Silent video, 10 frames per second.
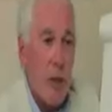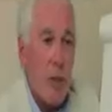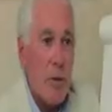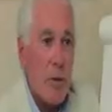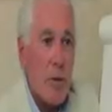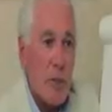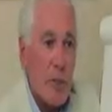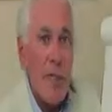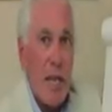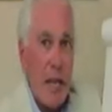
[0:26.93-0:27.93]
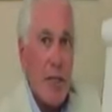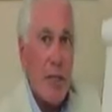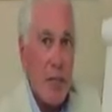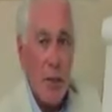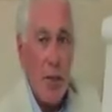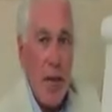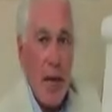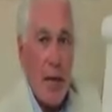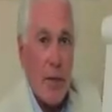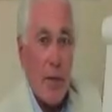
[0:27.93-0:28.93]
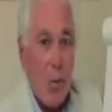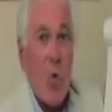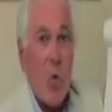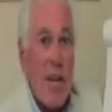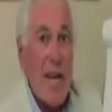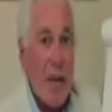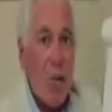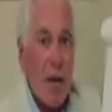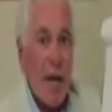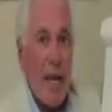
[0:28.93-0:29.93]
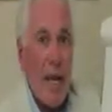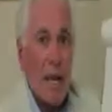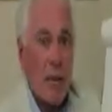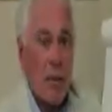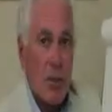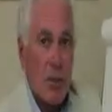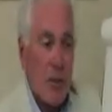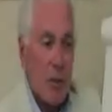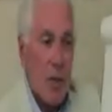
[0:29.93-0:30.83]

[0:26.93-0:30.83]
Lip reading: don't say to your partner or anyone else